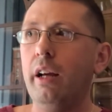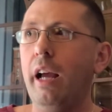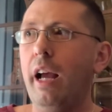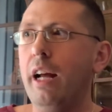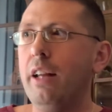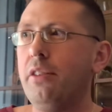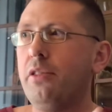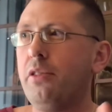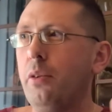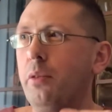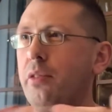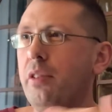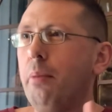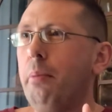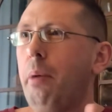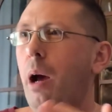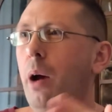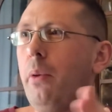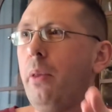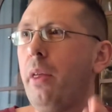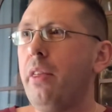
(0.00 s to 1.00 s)
And so
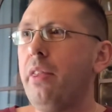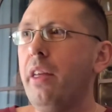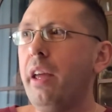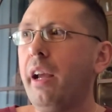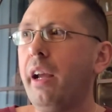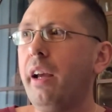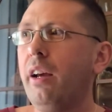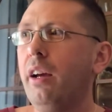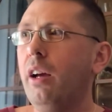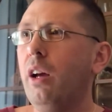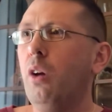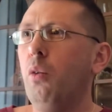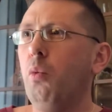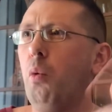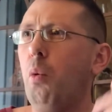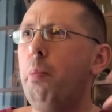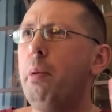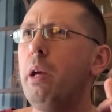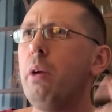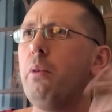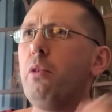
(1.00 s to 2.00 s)
somehow they think, well,
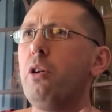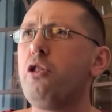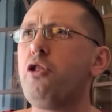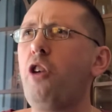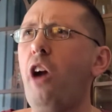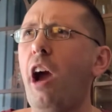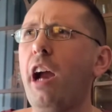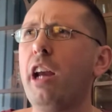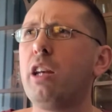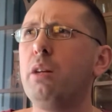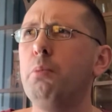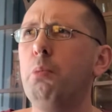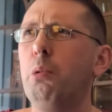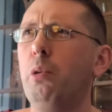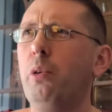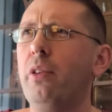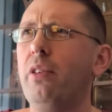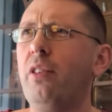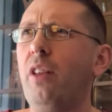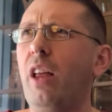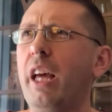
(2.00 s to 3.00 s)
being retractable
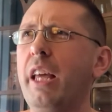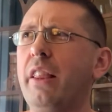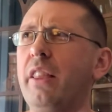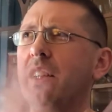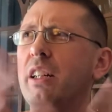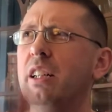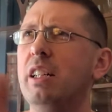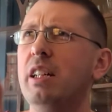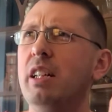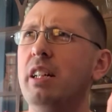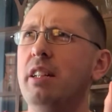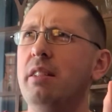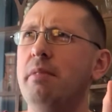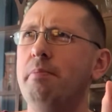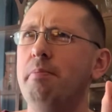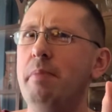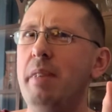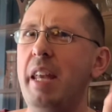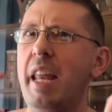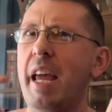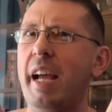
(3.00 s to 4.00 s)
is like the
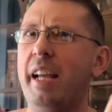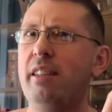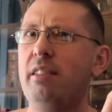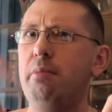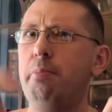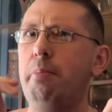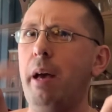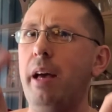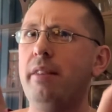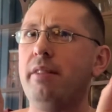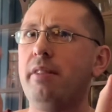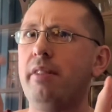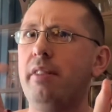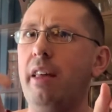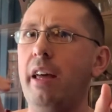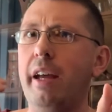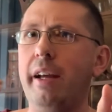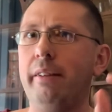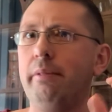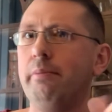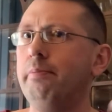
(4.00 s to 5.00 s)
next best
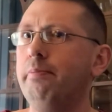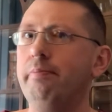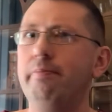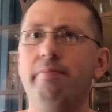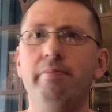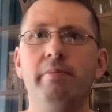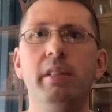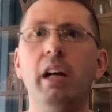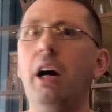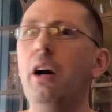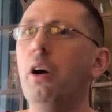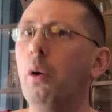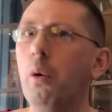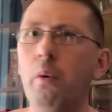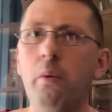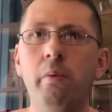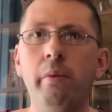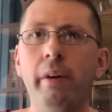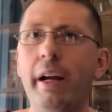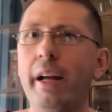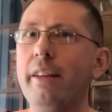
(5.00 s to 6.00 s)
thing. No,
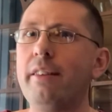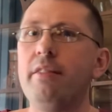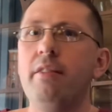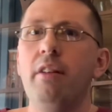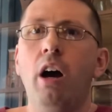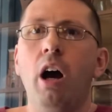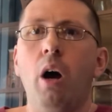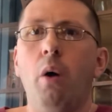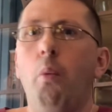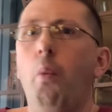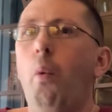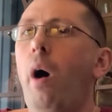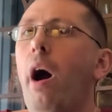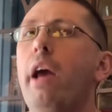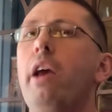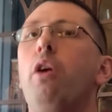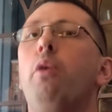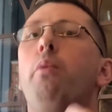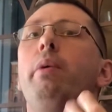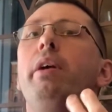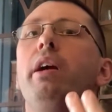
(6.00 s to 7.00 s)
it's not. Why
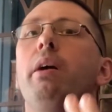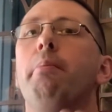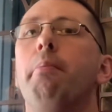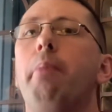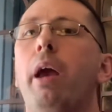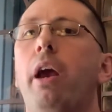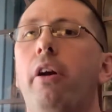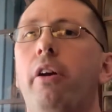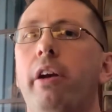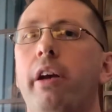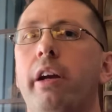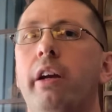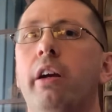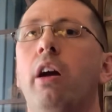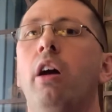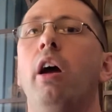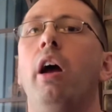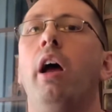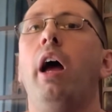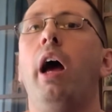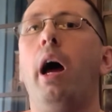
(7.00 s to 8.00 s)
are we comparing
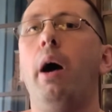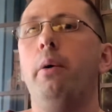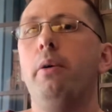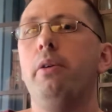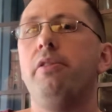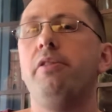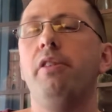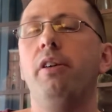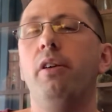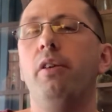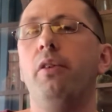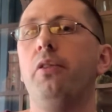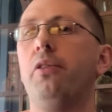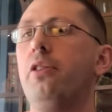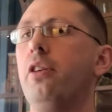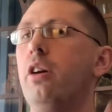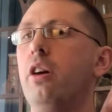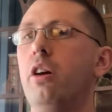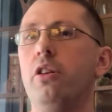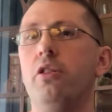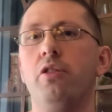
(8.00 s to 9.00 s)
ourselves
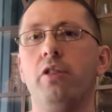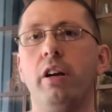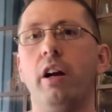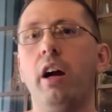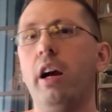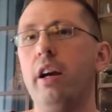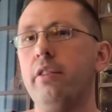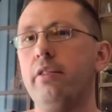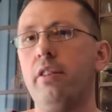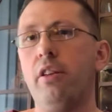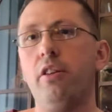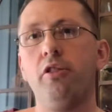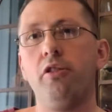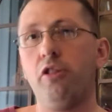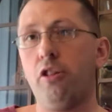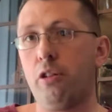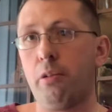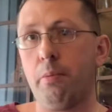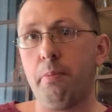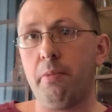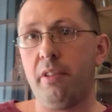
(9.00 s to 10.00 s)
to guys that are
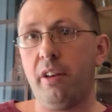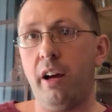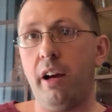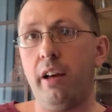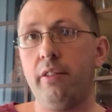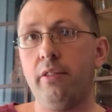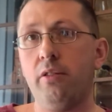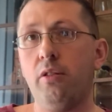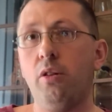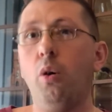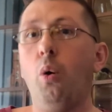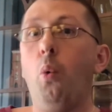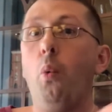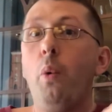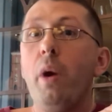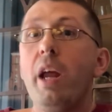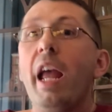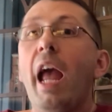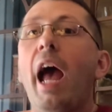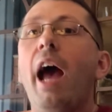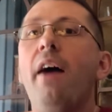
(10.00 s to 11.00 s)
circumcised?
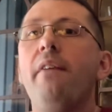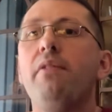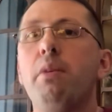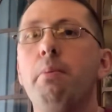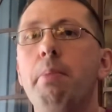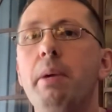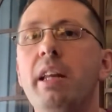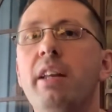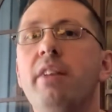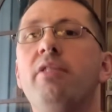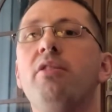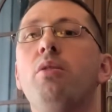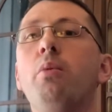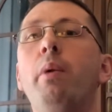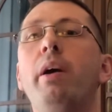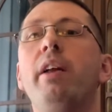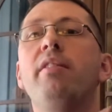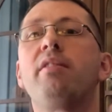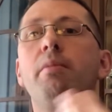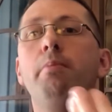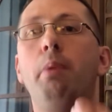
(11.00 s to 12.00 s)
We have the penis the way
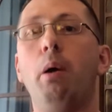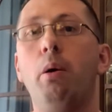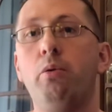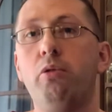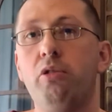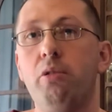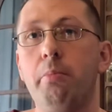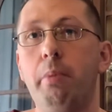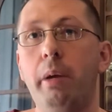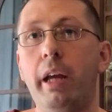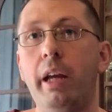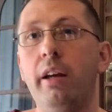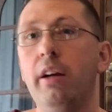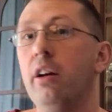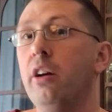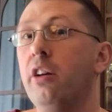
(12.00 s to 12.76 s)
it's supposed to be.